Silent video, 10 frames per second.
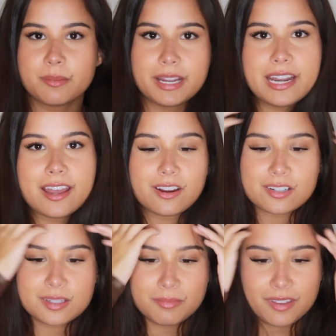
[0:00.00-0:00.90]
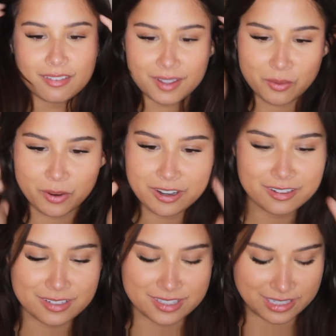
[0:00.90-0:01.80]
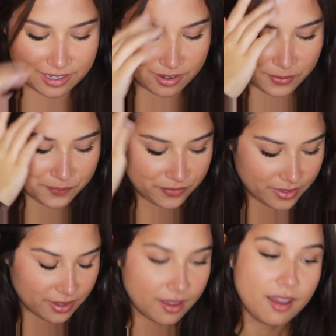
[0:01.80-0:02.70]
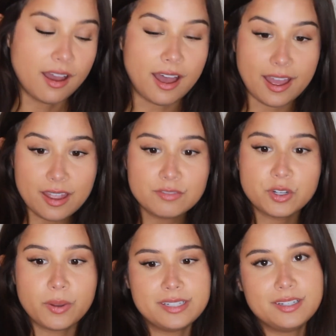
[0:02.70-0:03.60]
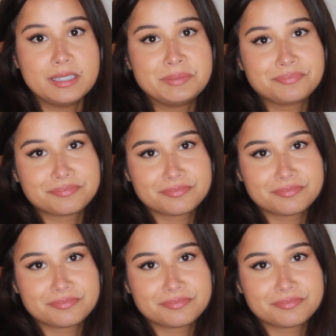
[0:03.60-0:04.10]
to my neck or something. Like, where did this thing go? I have no idea.